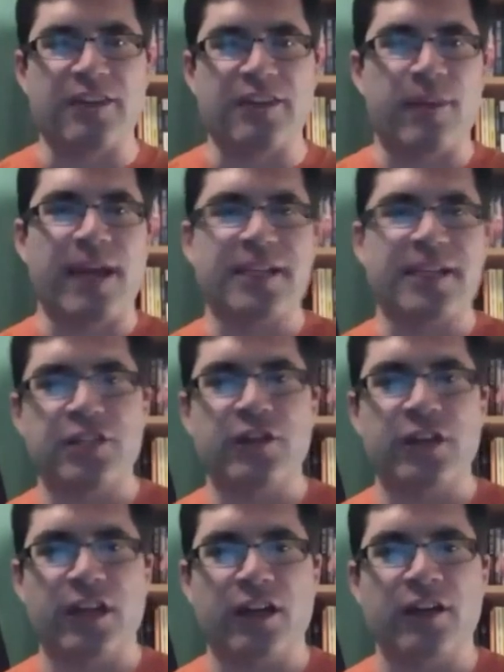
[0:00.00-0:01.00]
the
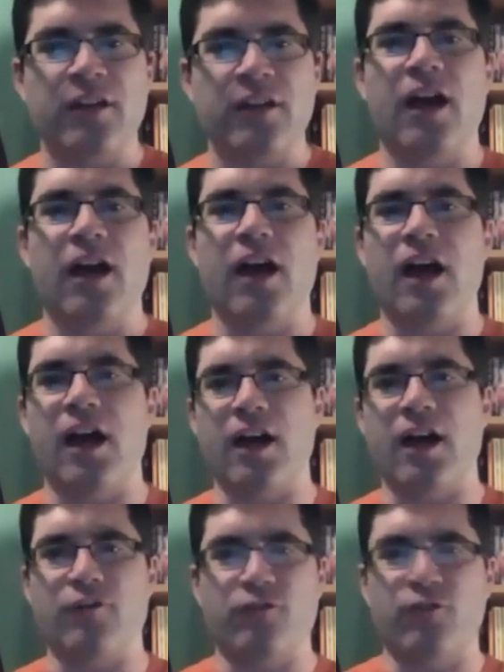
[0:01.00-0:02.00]
bacteria
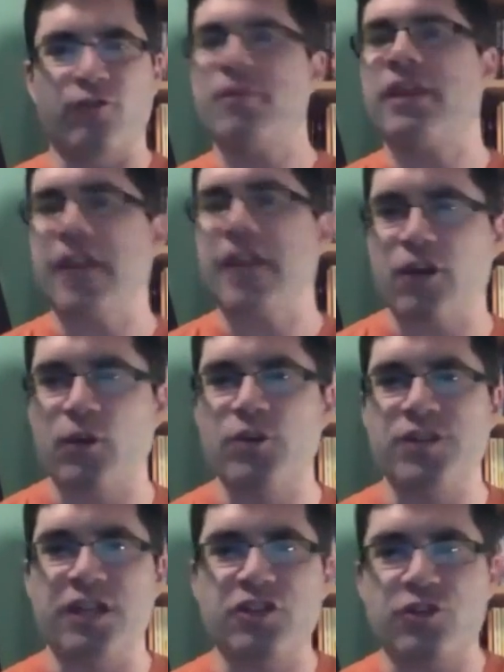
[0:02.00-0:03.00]
from the kangaroos
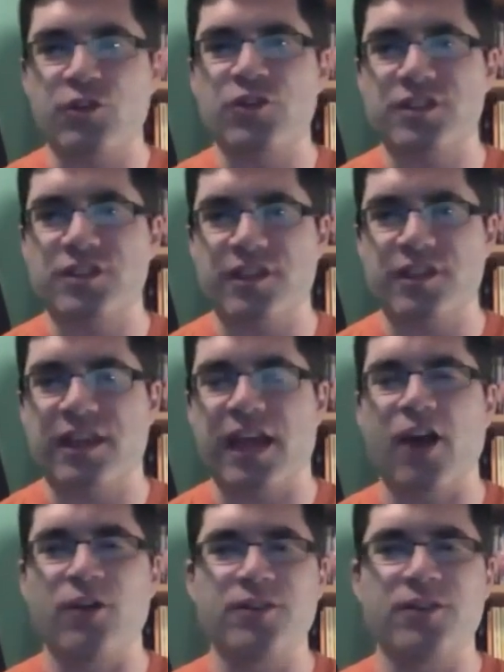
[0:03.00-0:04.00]
and introduce it to the
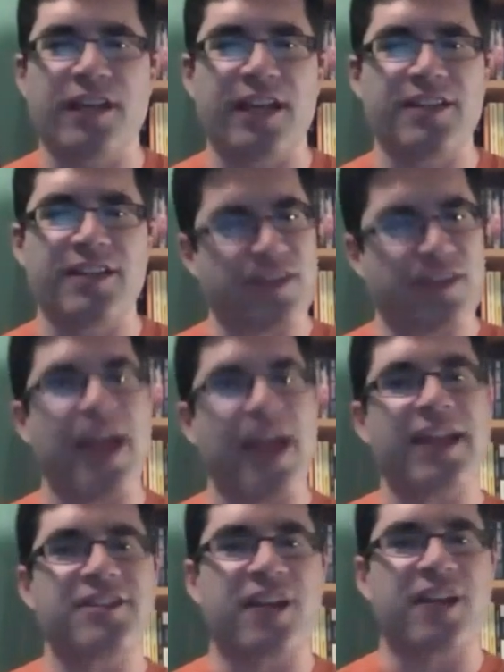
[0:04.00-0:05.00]
cows, and I guess that
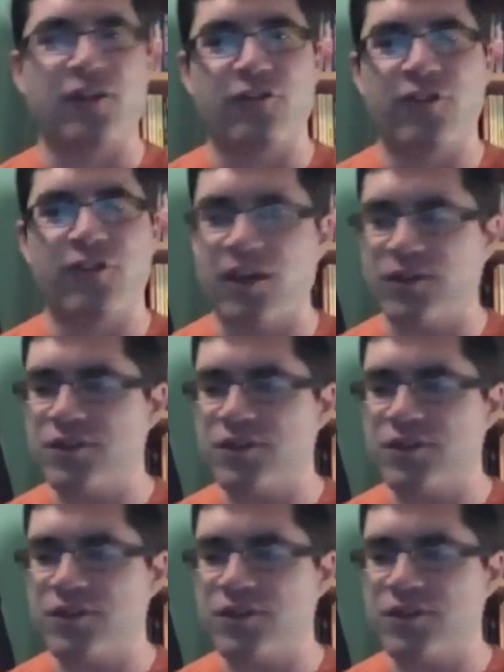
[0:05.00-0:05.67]
has kind of failed.